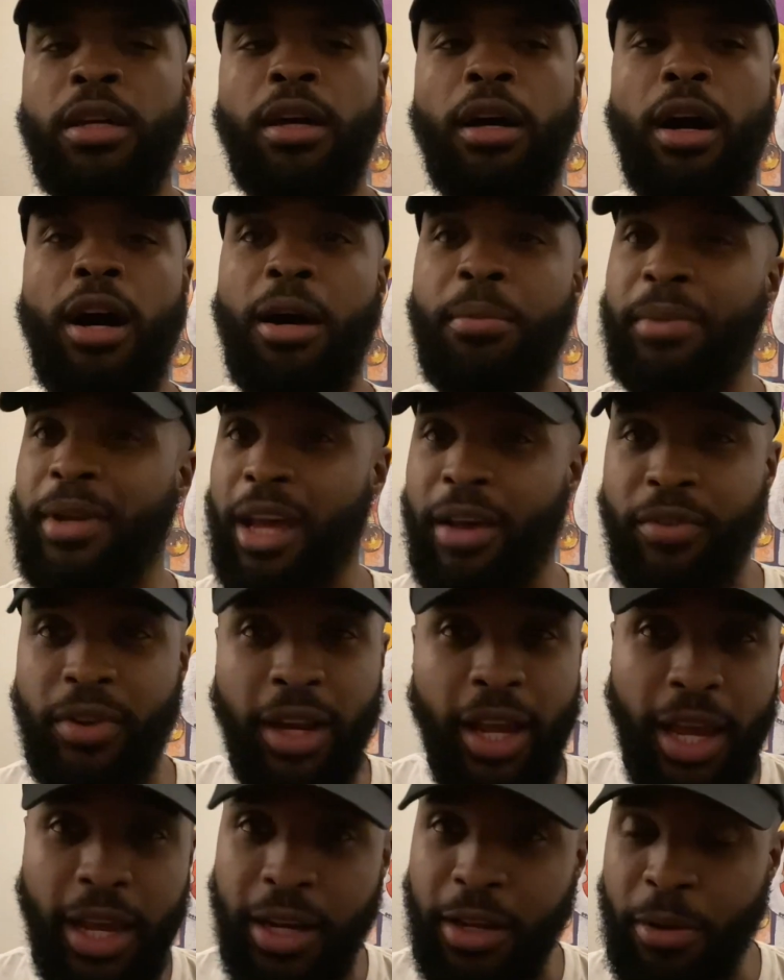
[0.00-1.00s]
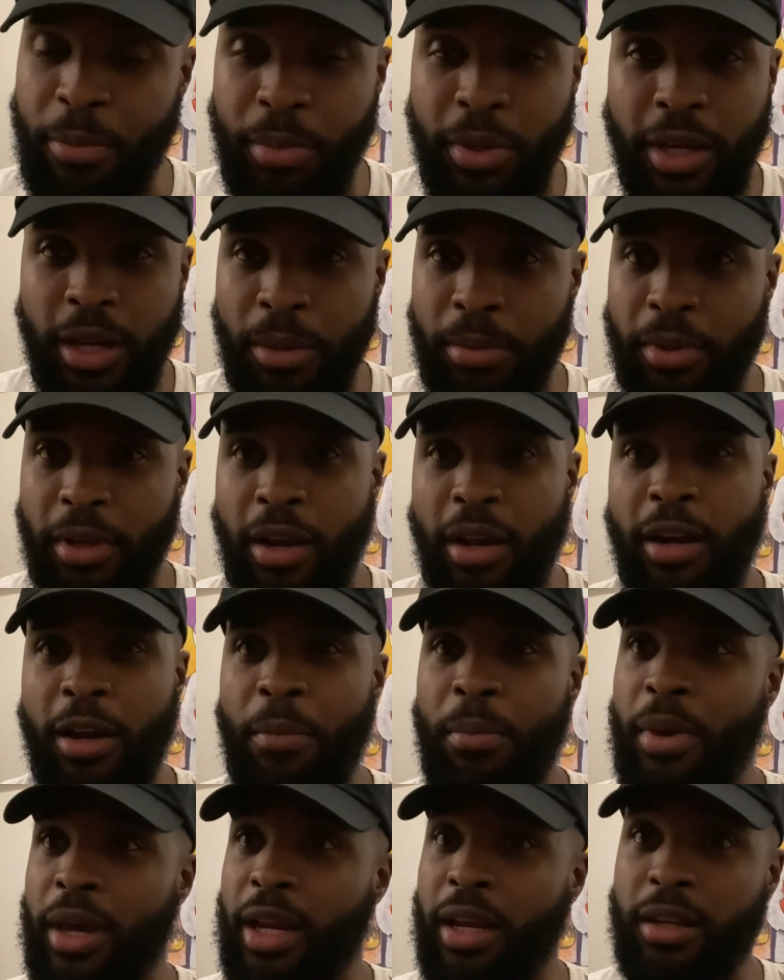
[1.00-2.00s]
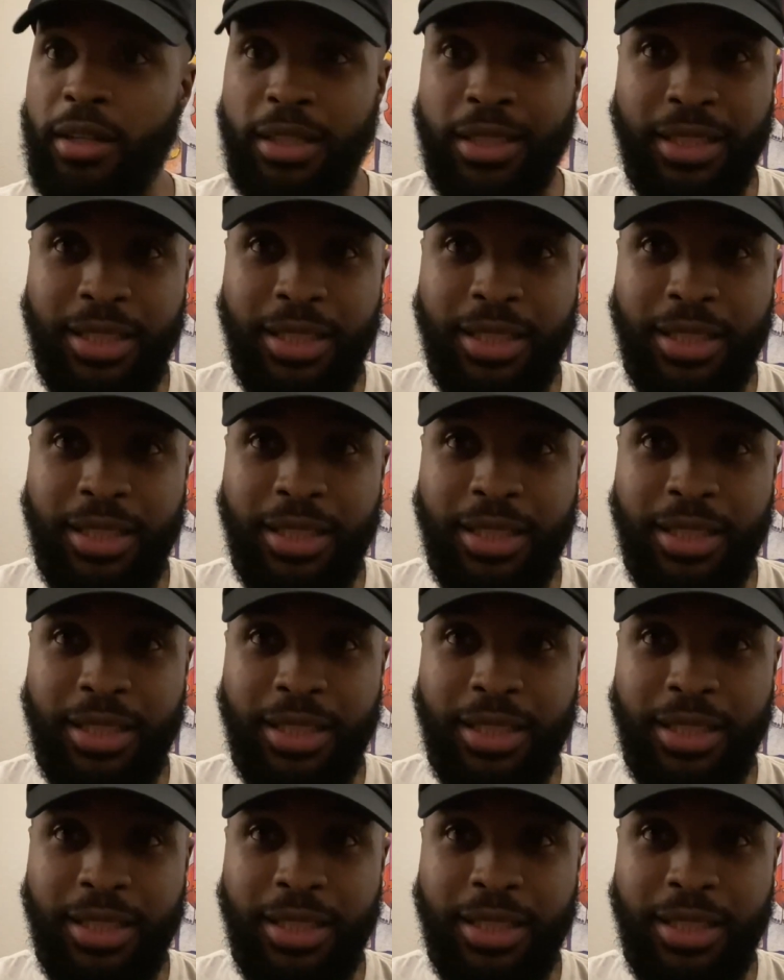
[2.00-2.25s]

Um, Devin Haney will be up there in a minute.